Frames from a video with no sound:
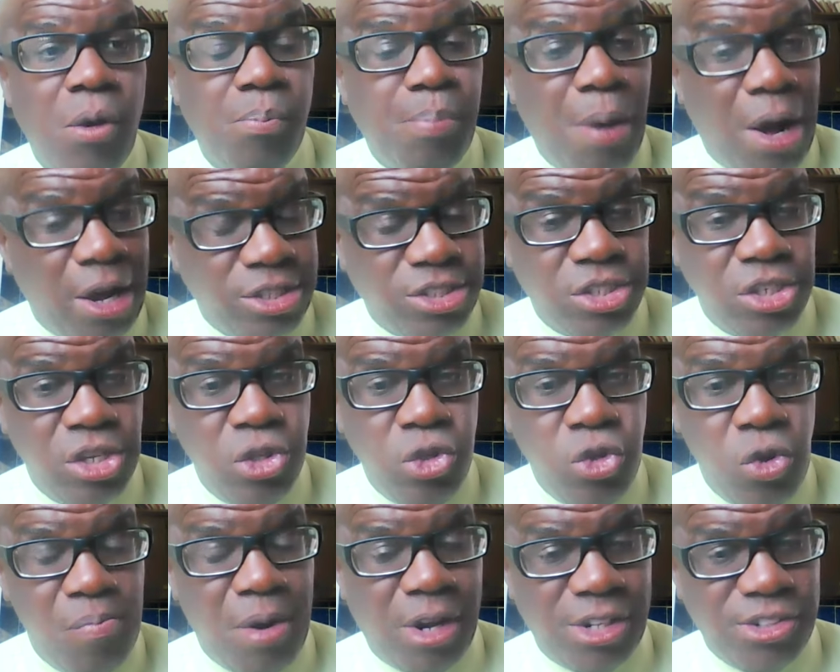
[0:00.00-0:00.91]
But
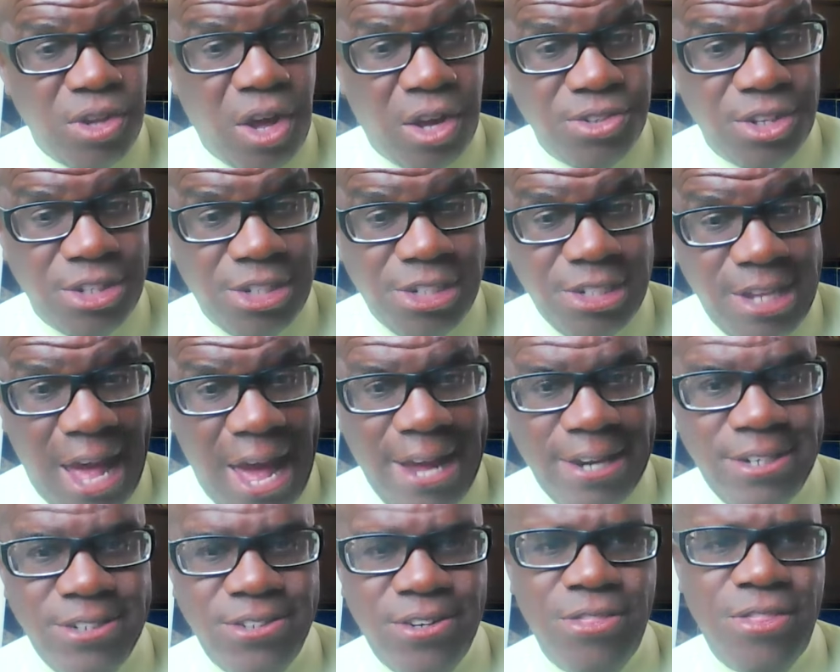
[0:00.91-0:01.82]
you must
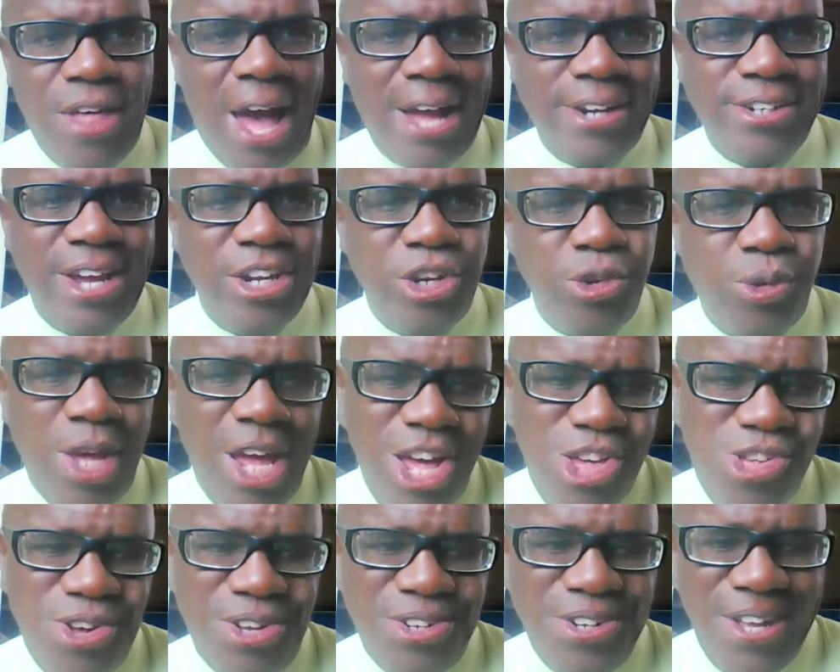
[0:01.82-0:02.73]
understand that
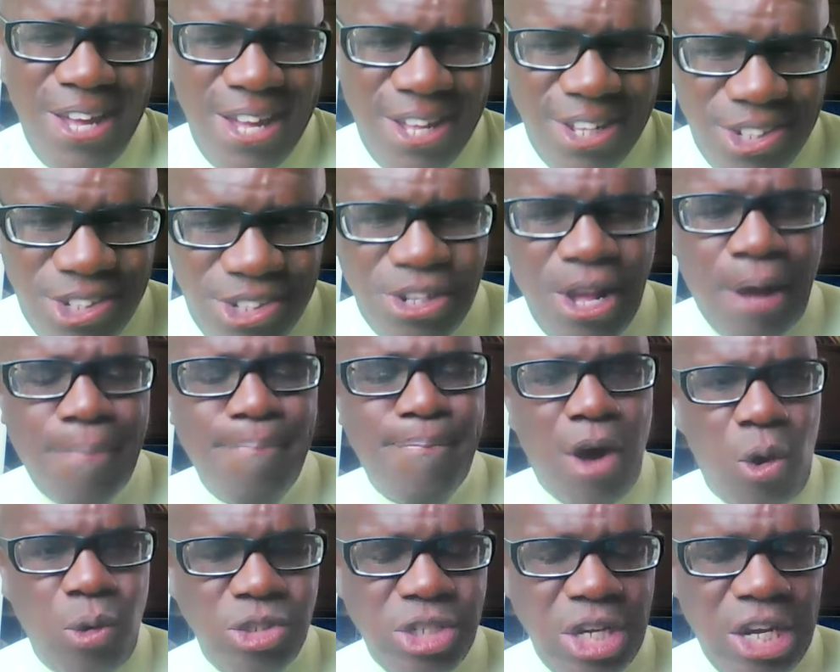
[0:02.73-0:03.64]
education is
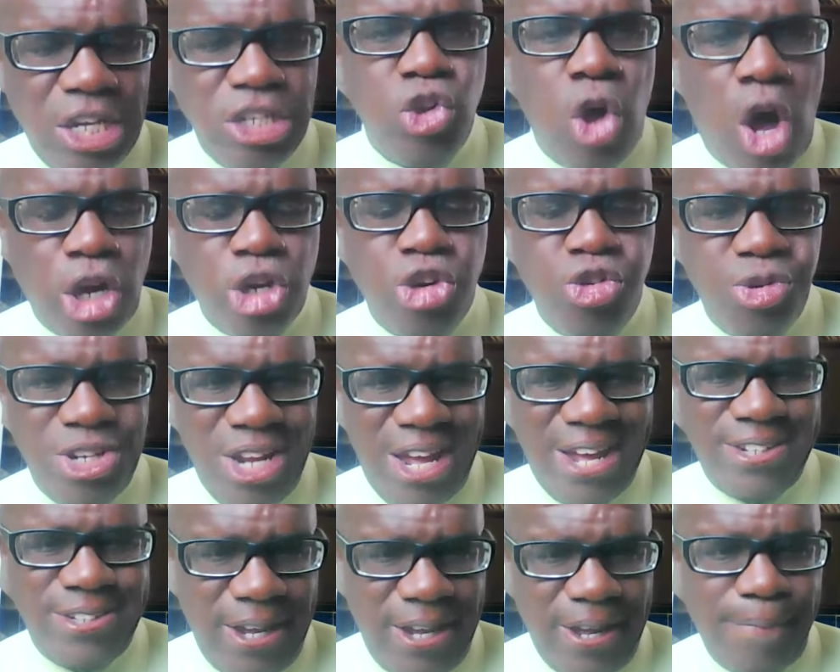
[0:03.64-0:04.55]
about
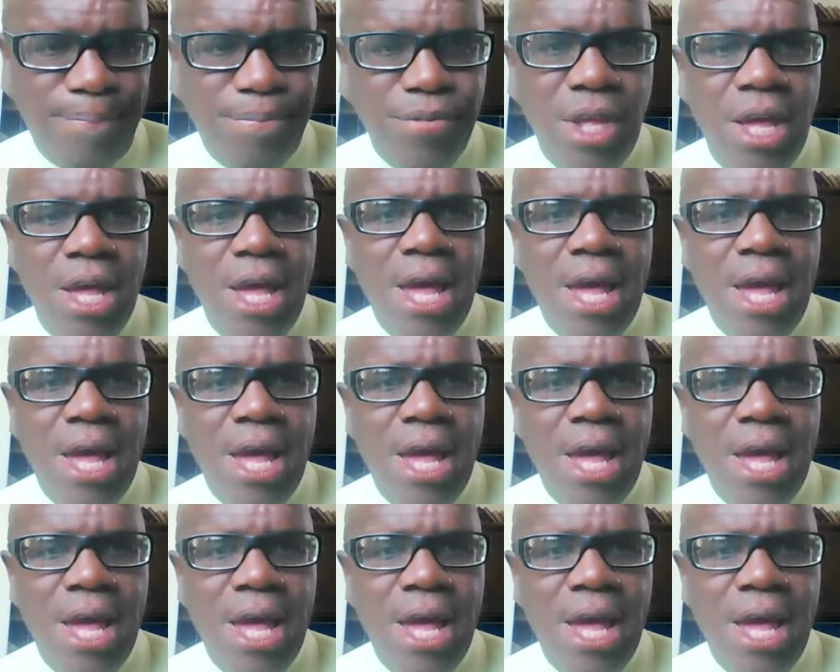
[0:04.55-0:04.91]
indoctrinating.